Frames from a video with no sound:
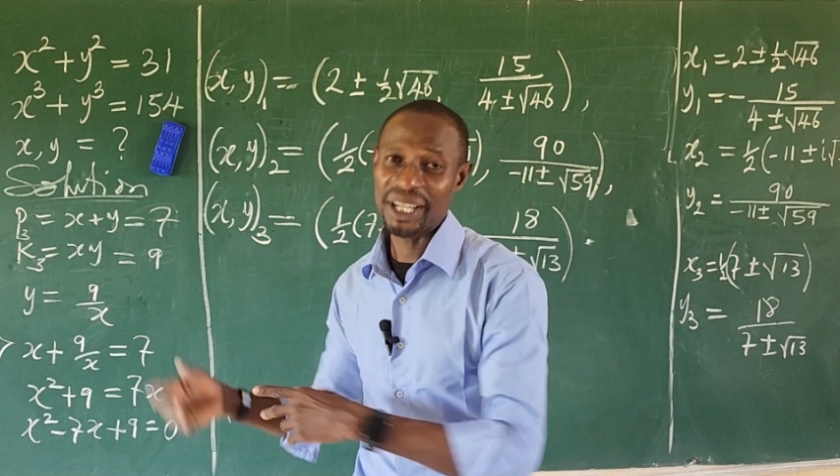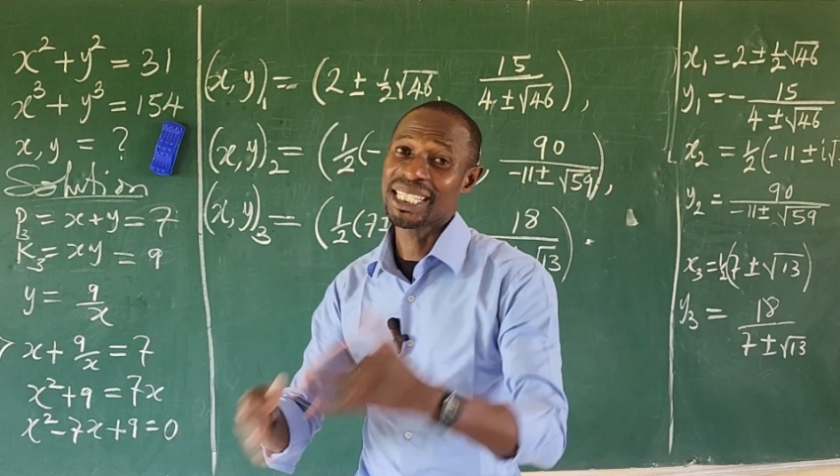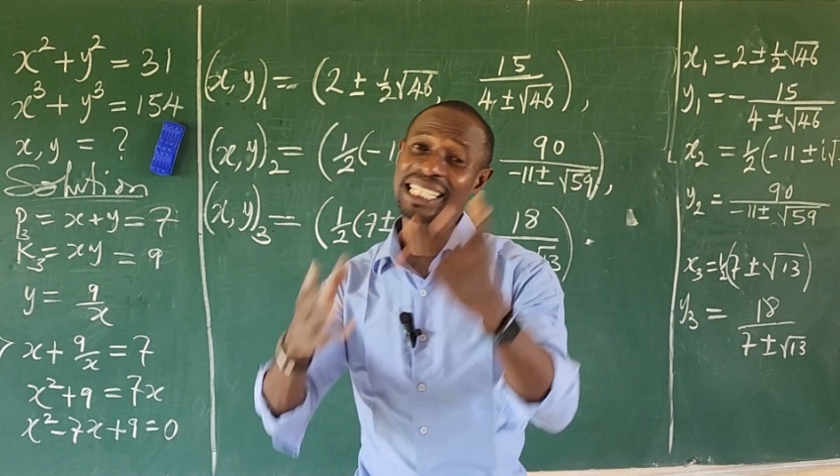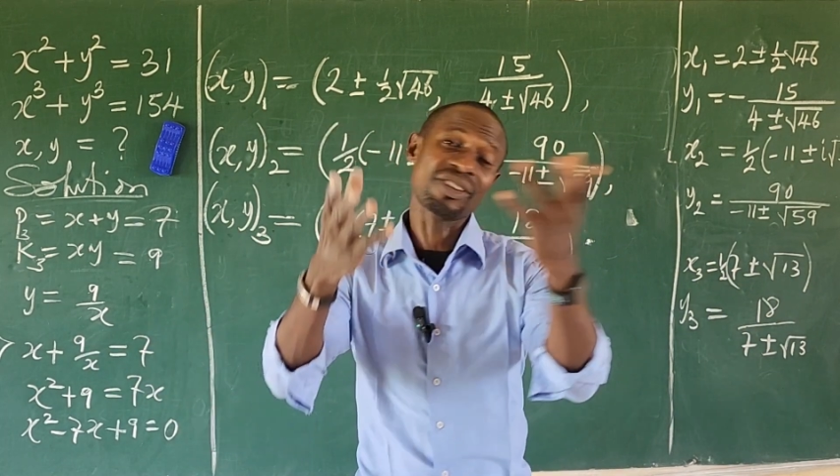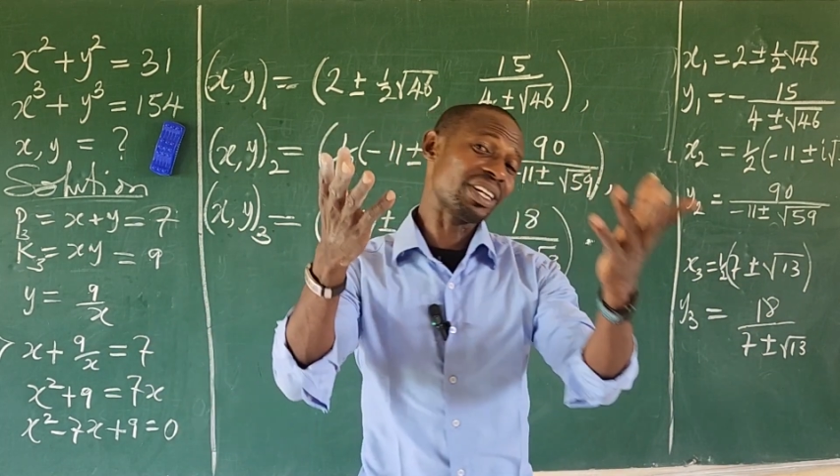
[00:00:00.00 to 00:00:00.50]

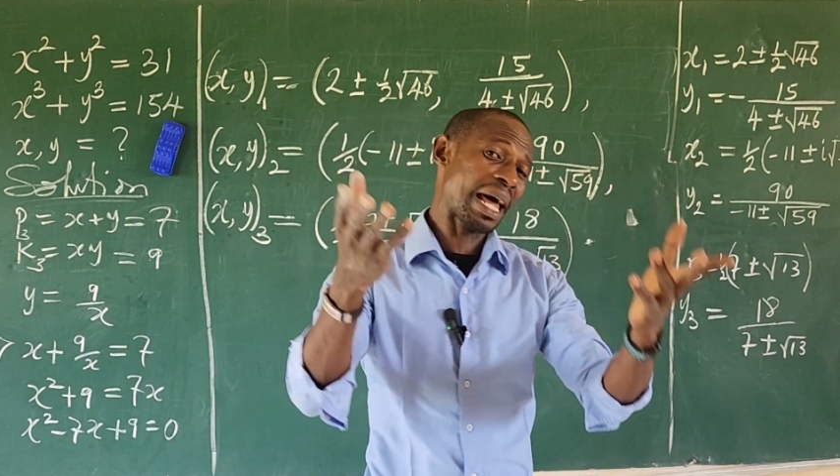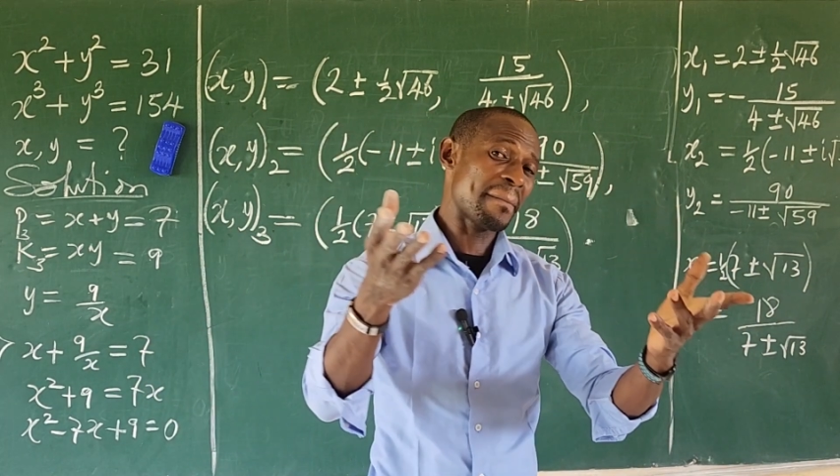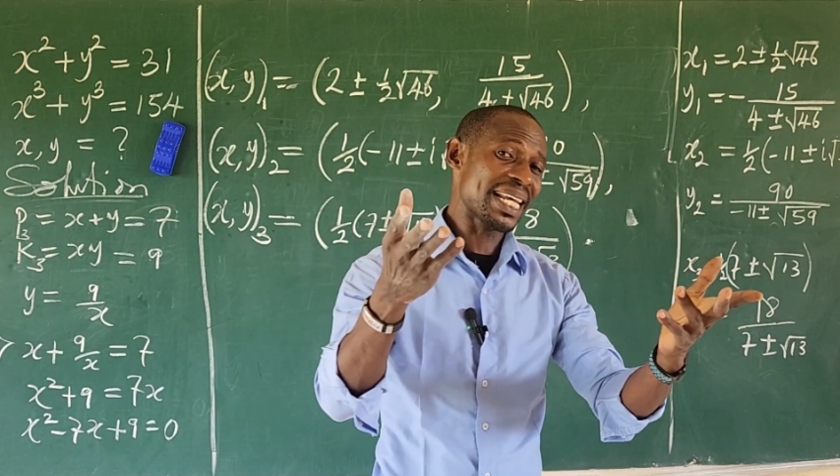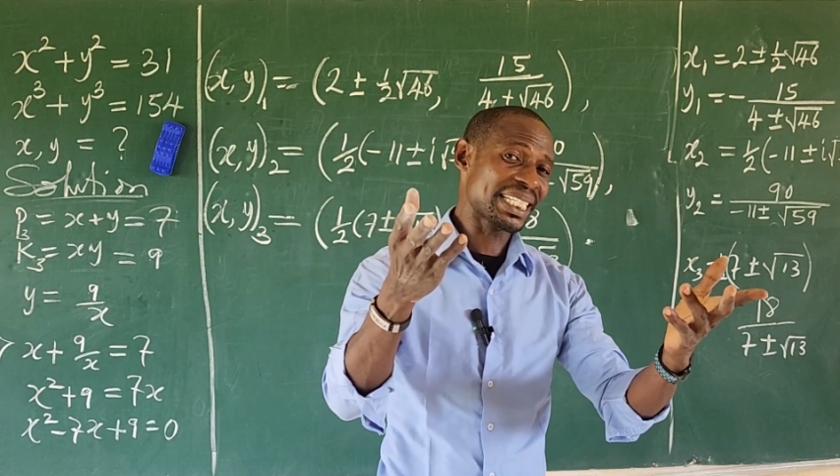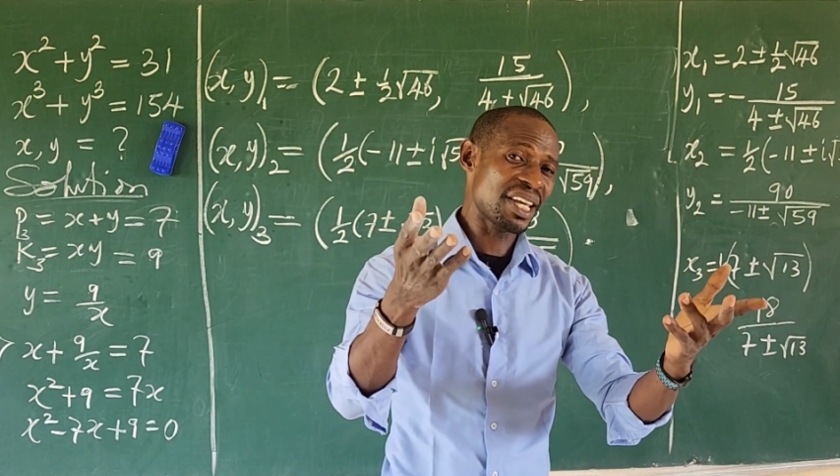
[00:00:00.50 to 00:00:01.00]
Because after all,
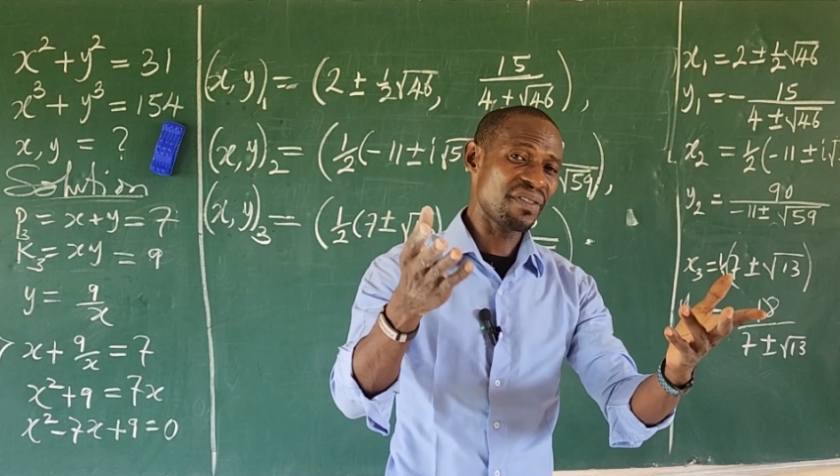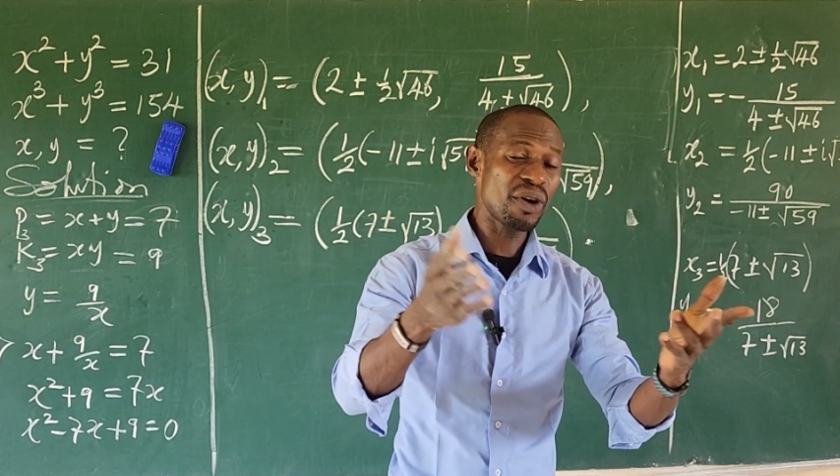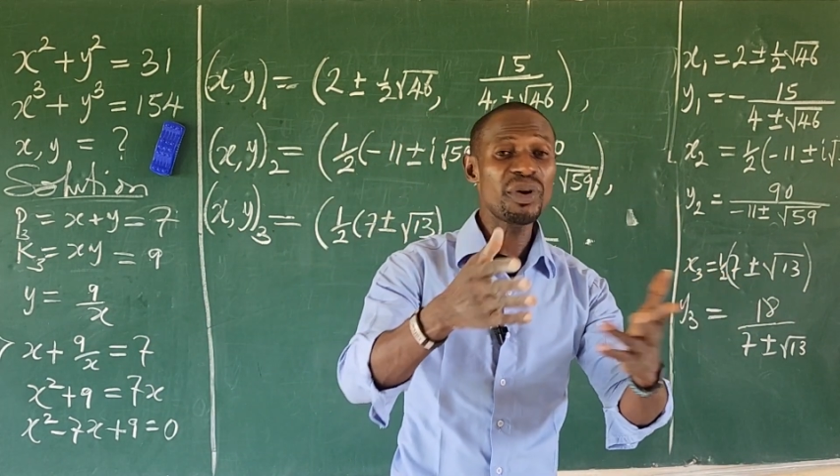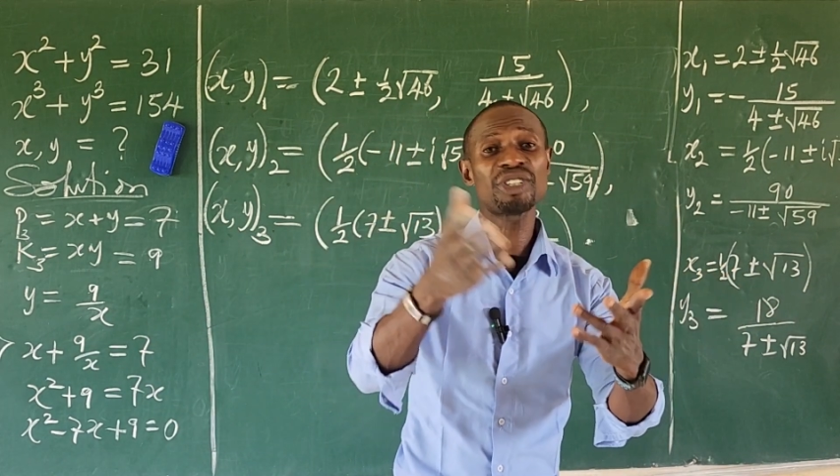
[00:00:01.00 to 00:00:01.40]
Maths TV,